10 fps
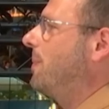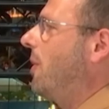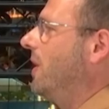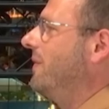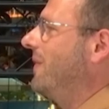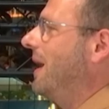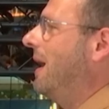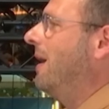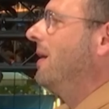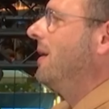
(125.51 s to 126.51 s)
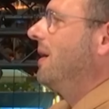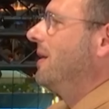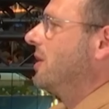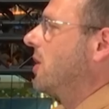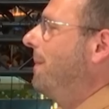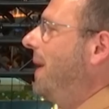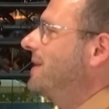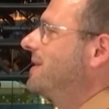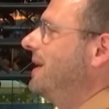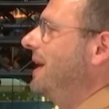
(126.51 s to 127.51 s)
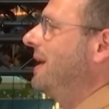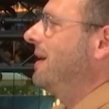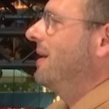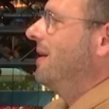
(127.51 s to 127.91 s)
point where the complexity